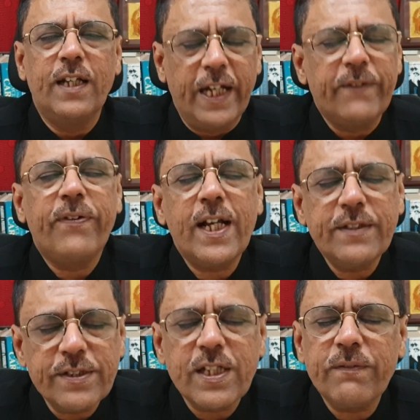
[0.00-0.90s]
In fact,
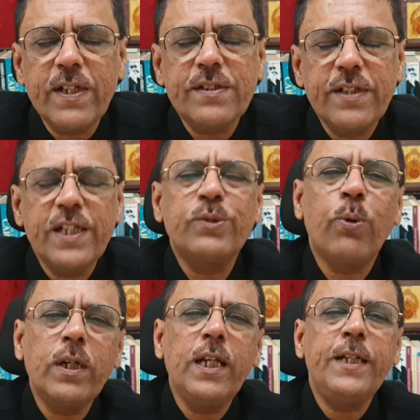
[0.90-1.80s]
the survey says
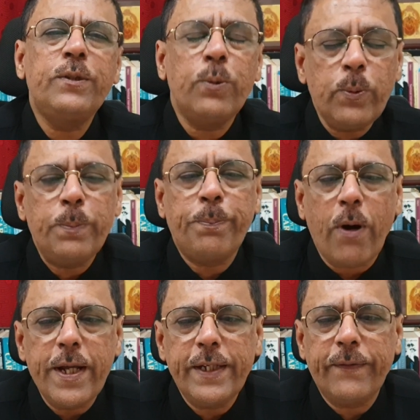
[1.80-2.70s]
only
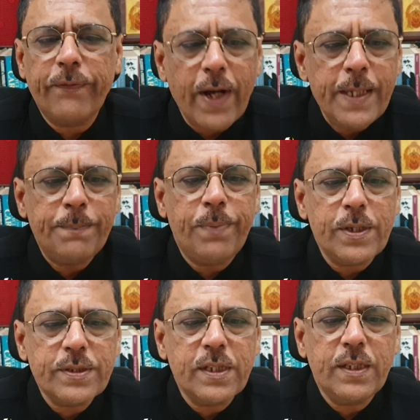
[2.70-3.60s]

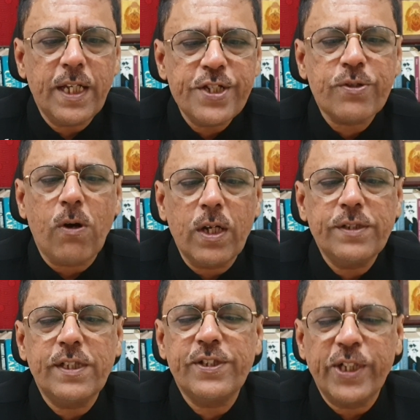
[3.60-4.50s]
2.5%
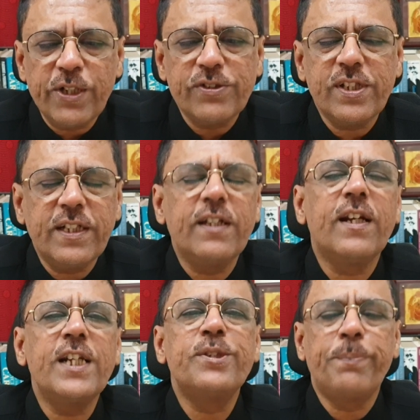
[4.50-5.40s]
colleges and universities
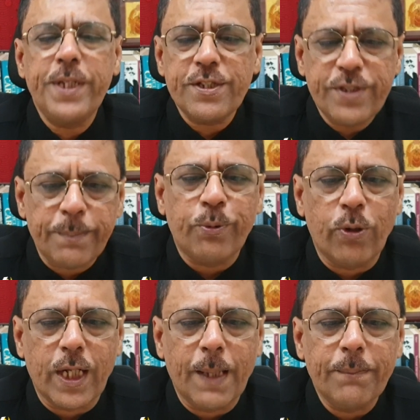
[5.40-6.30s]
runs PhD
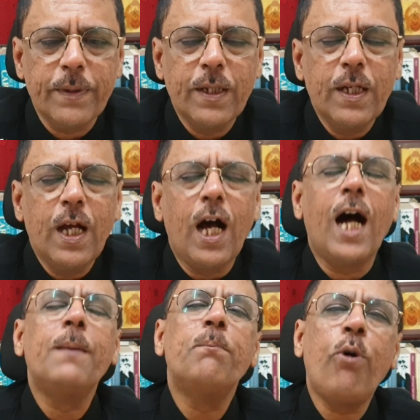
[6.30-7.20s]
program.
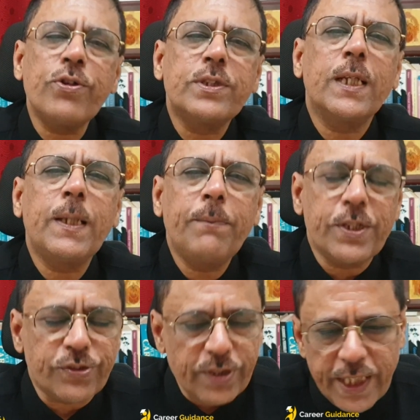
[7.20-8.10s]
And most of them are
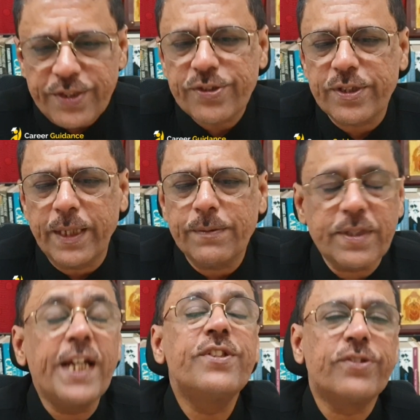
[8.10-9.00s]
science
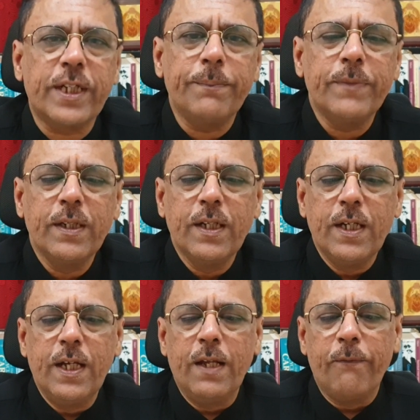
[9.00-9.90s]
stream,
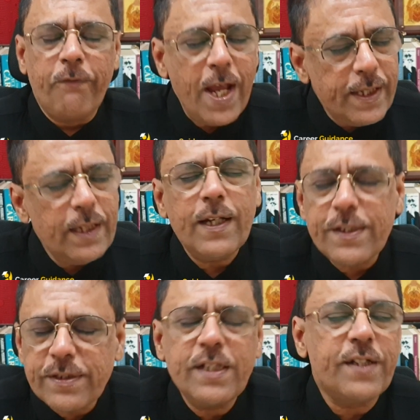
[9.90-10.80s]
very
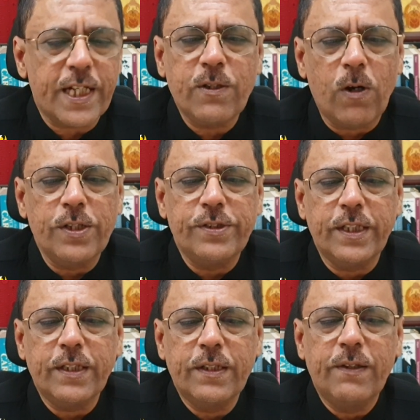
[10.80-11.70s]
less in technology.
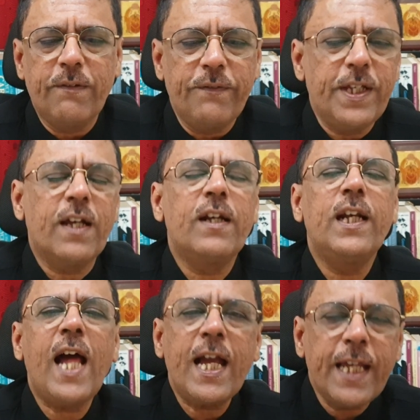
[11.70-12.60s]
We are
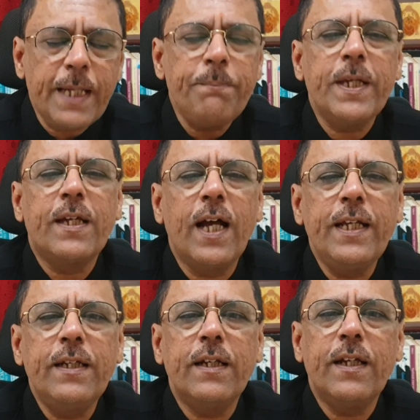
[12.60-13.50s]
lagging
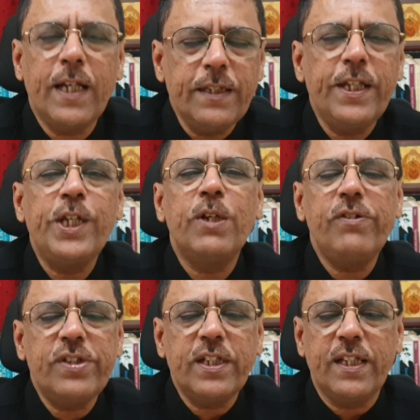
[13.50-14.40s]
behind in the
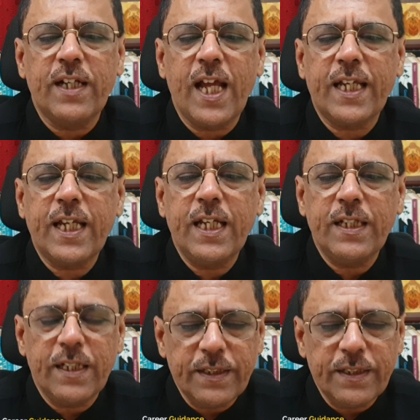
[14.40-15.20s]
university ranking.